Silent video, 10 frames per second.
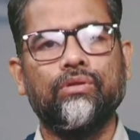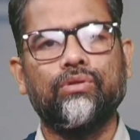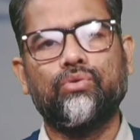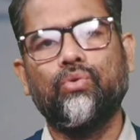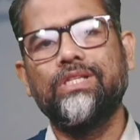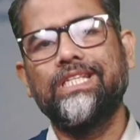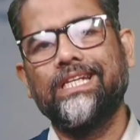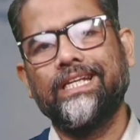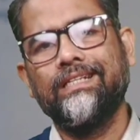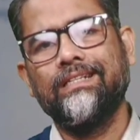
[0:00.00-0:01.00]
school
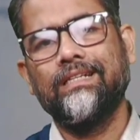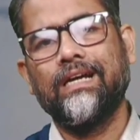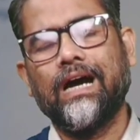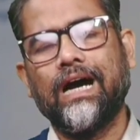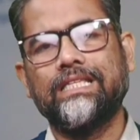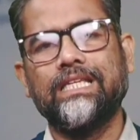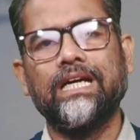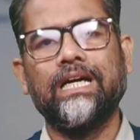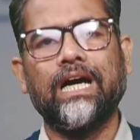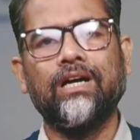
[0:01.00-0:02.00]
children,
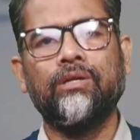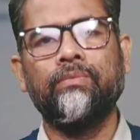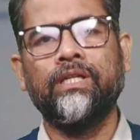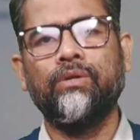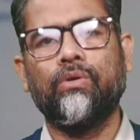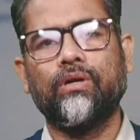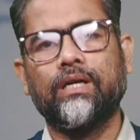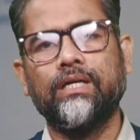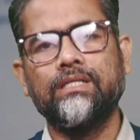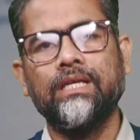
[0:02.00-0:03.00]
ASA Anganwadi
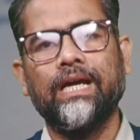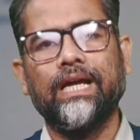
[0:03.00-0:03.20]
workers